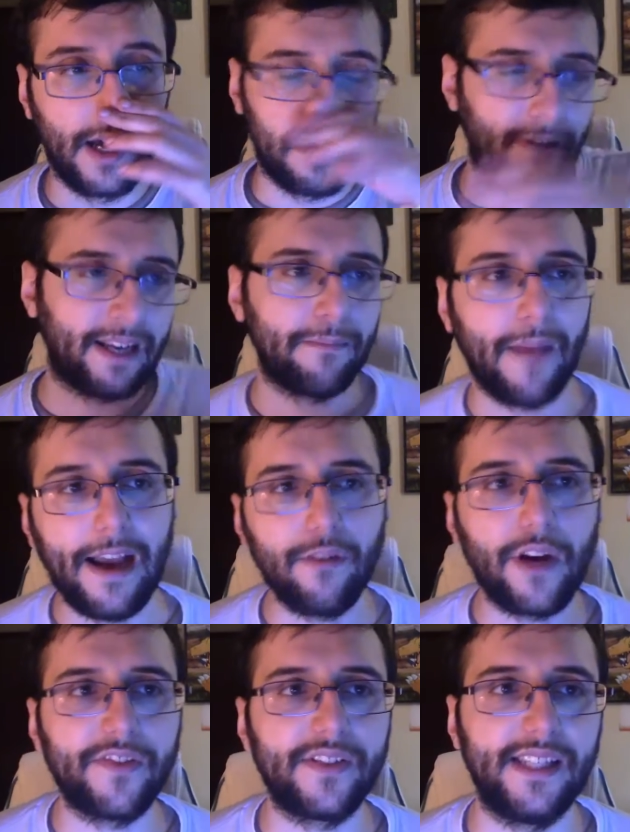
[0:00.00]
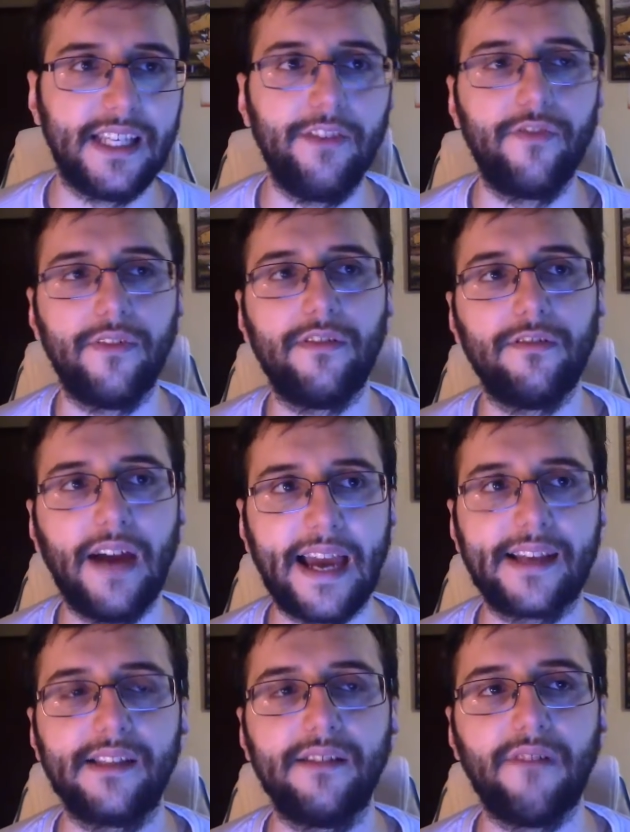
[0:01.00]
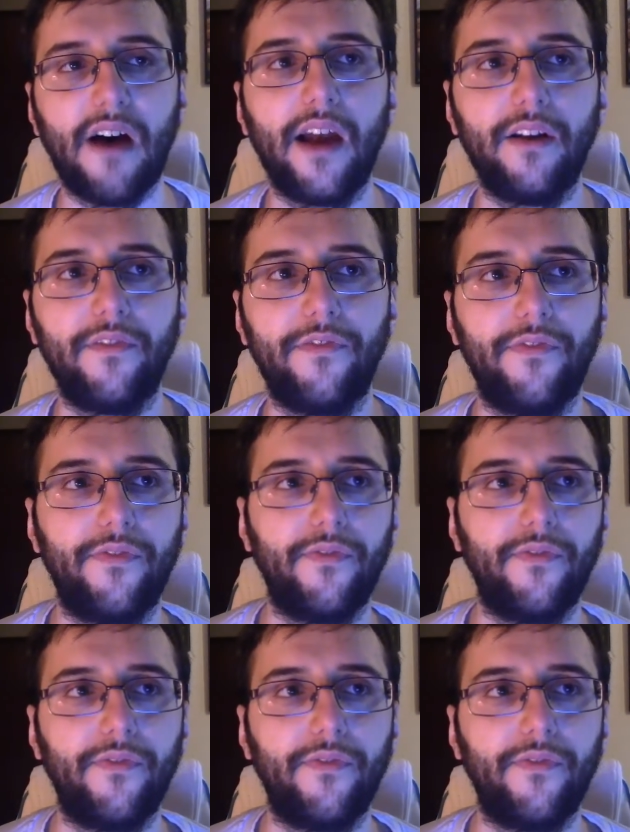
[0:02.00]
But like, Minecraft Steve lacks a lot of